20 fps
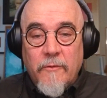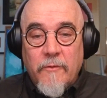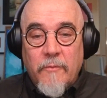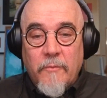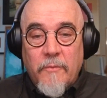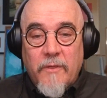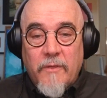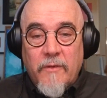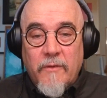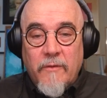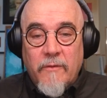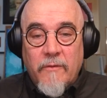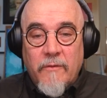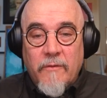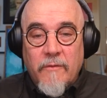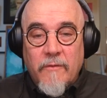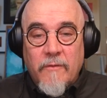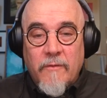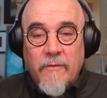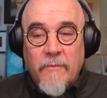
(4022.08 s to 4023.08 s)

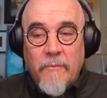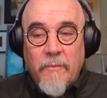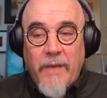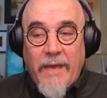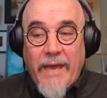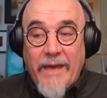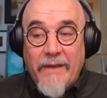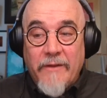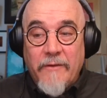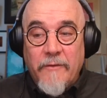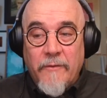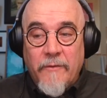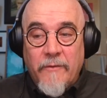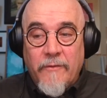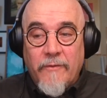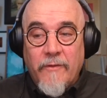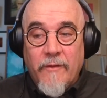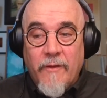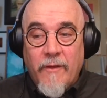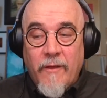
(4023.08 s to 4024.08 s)
because the
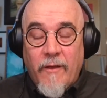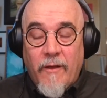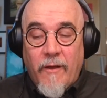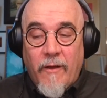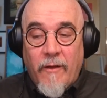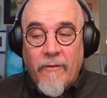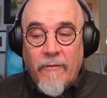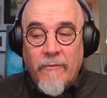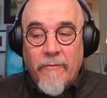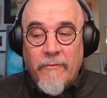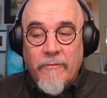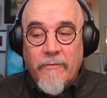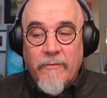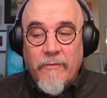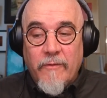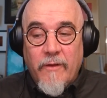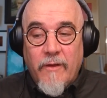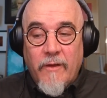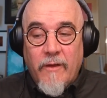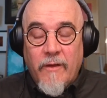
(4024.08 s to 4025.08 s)
patterns of
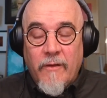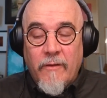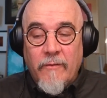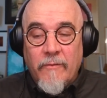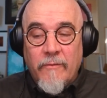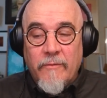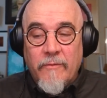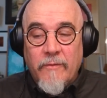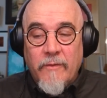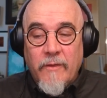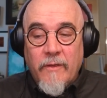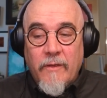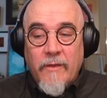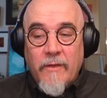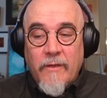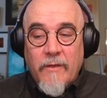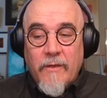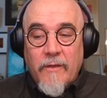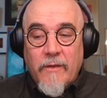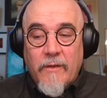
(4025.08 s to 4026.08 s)

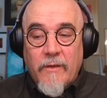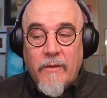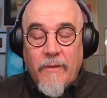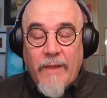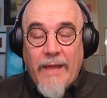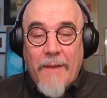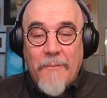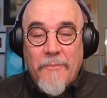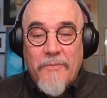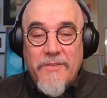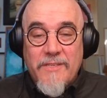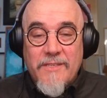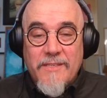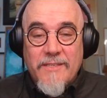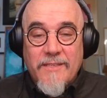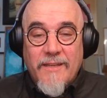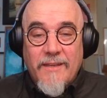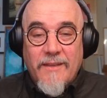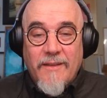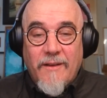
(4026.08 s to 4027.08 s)

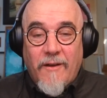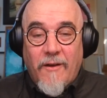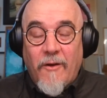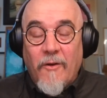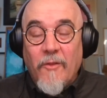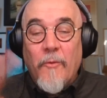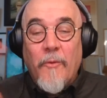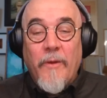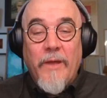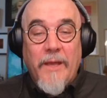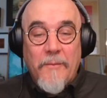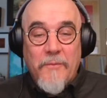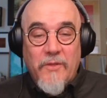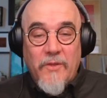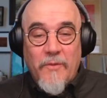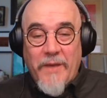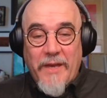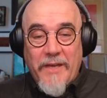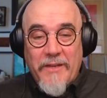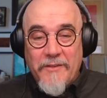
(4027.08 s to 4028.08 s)
collapse all the way up to
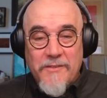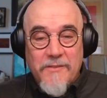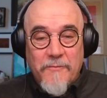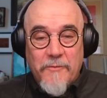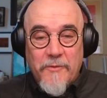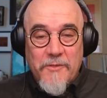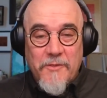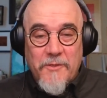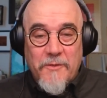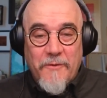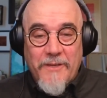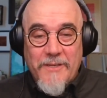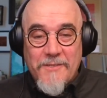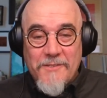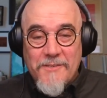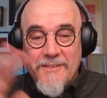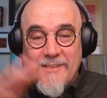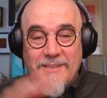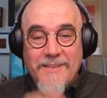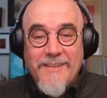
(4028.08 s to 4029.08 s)
the patterns of
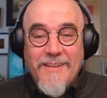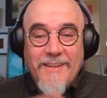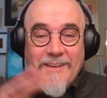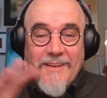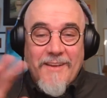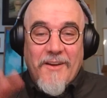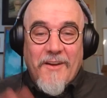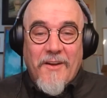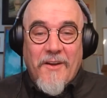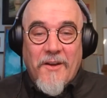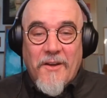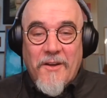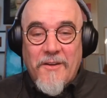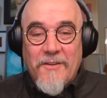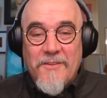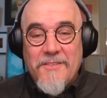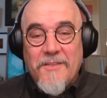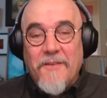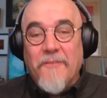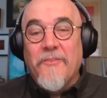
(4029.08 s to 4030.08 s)
regeneration are
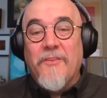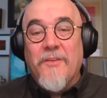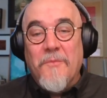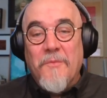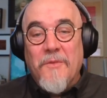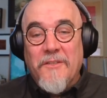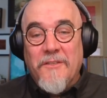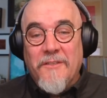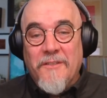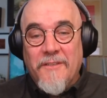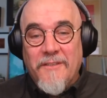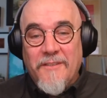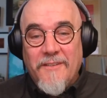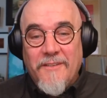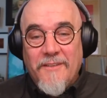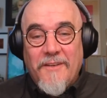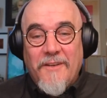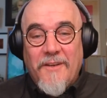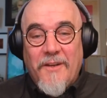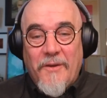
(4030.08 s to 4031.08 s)
self-similar
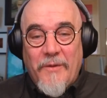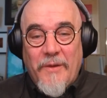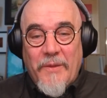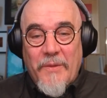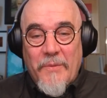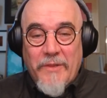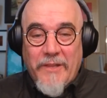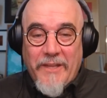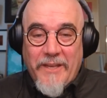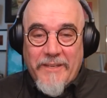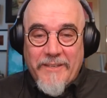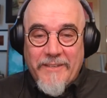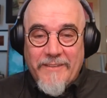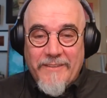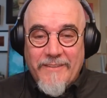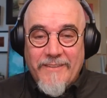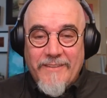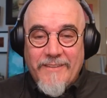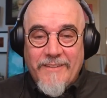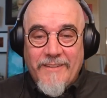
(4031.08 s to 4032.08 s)
around the
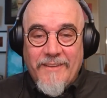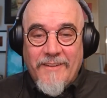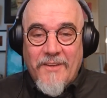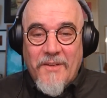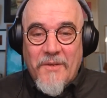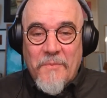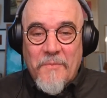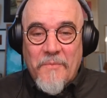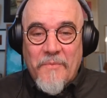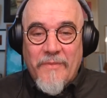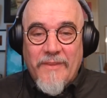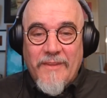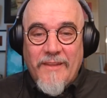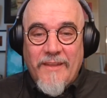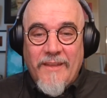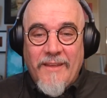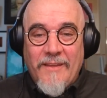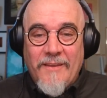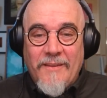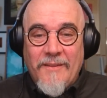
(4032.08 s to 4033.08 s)
planet.
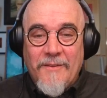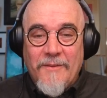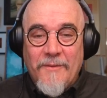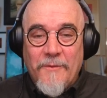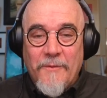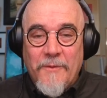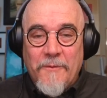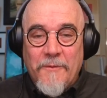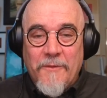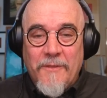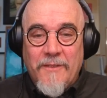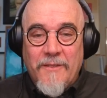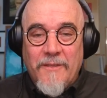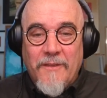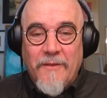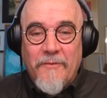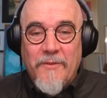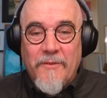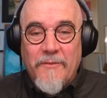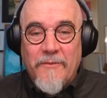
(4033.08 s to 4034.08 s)
And we would
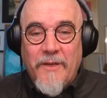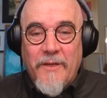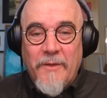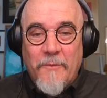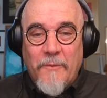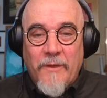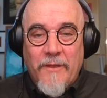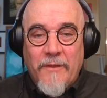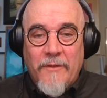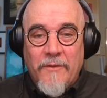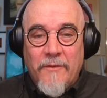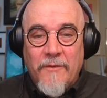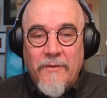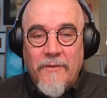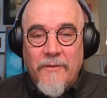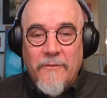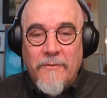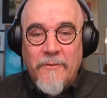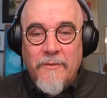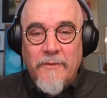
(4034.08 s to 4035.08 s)
love to find ways
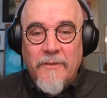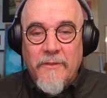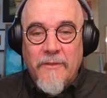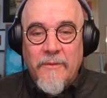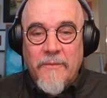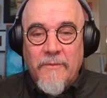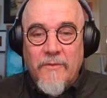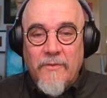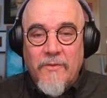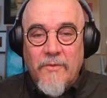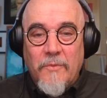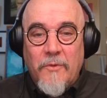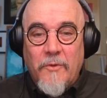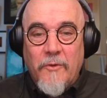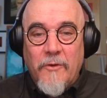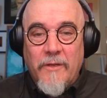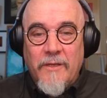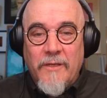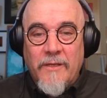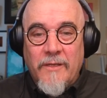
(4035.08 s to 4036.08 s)
of really
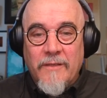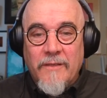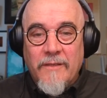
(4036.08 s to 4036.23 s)
supporting